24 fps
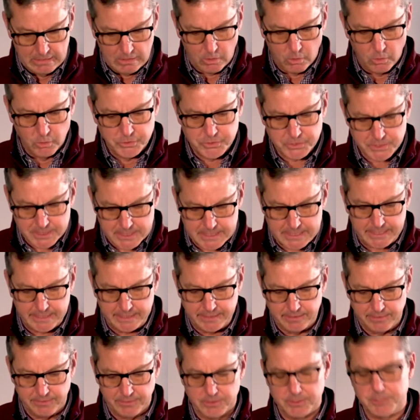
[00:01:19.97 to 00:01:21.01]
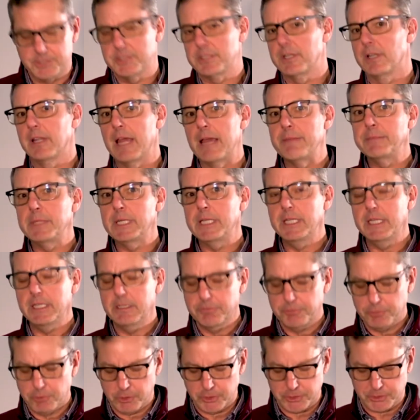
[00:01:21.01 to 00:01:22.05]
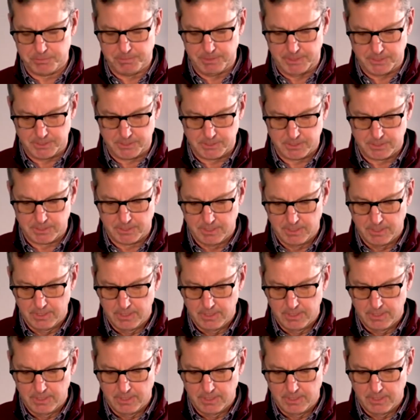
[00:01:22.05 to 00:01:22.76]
Or C, the solemnity of Christmas,